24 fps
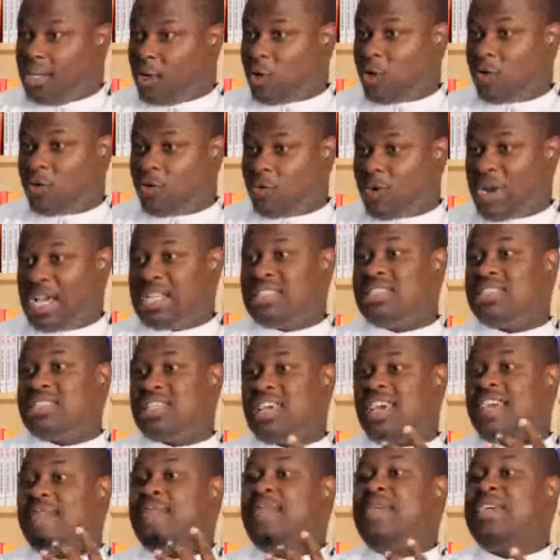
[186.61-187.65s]
A lot of writers
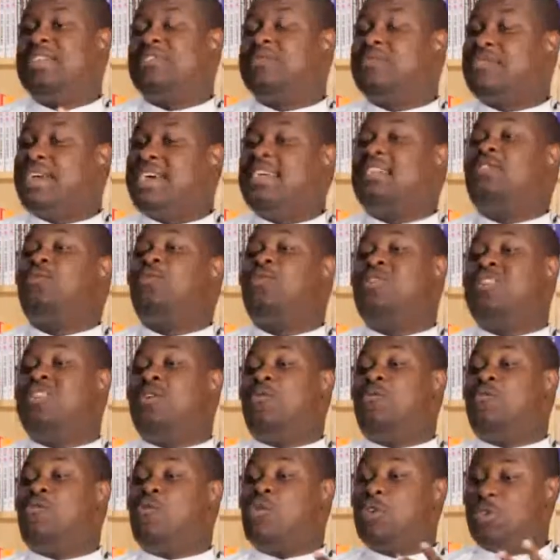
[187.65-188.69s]
I have met write what
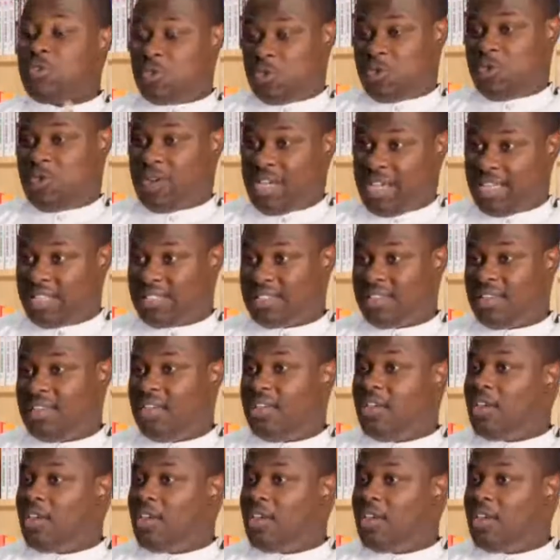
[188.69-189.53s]
they want to write,